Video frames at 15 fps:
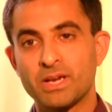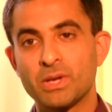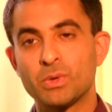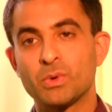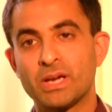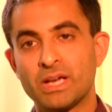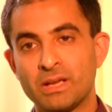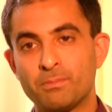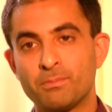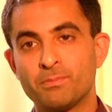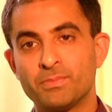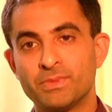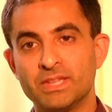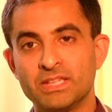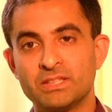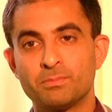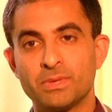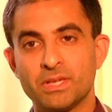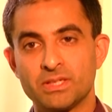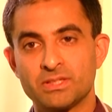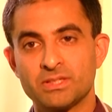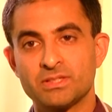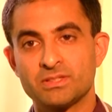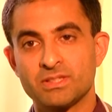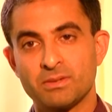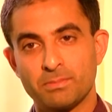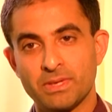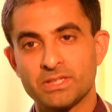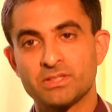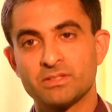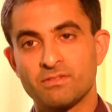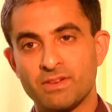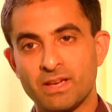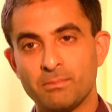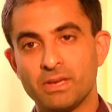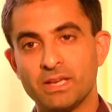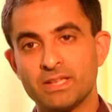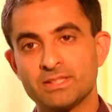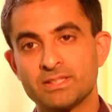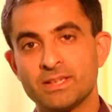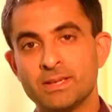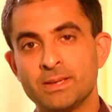try to help these patients and patients' families.